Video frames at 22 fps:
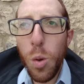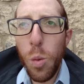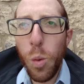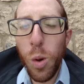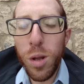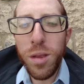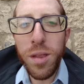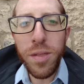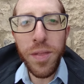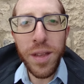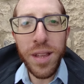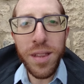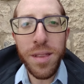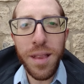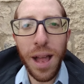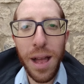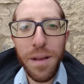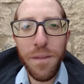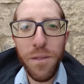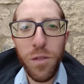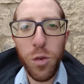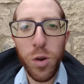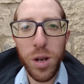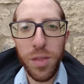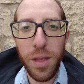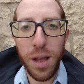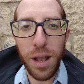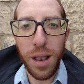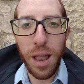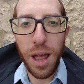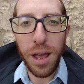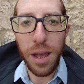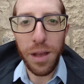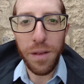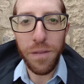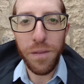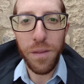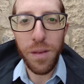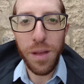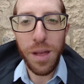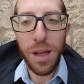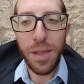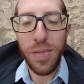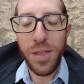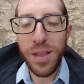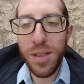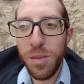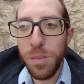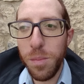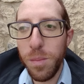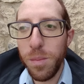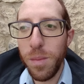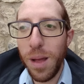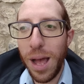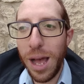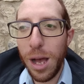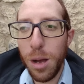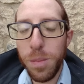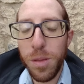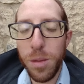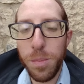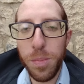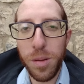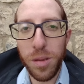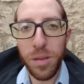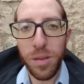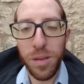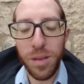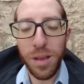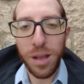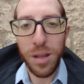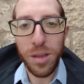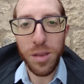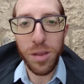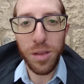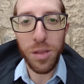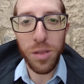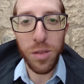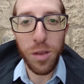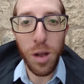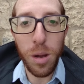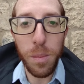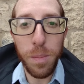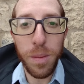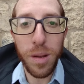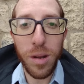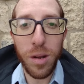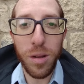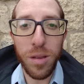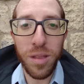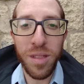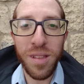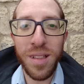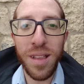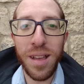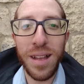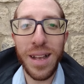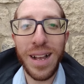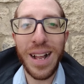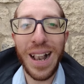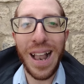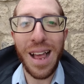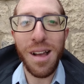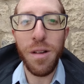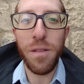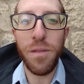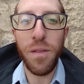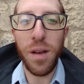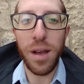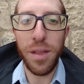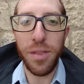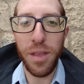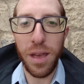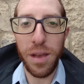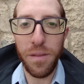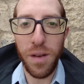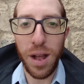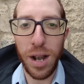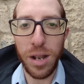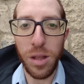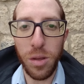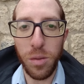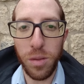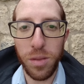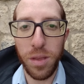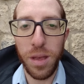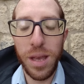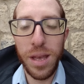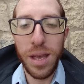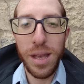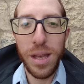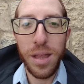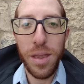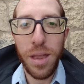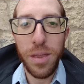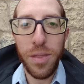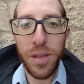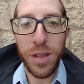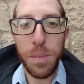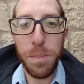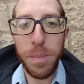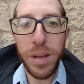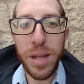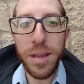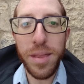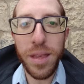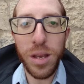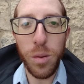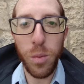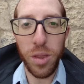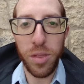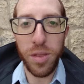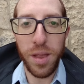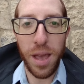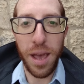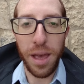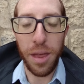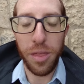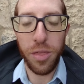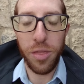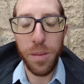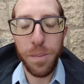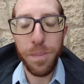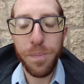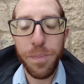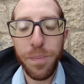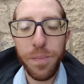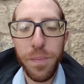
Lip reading: what do they stand for in their life? And this helps a person to stop and consider and clarify their values, this meeting with death.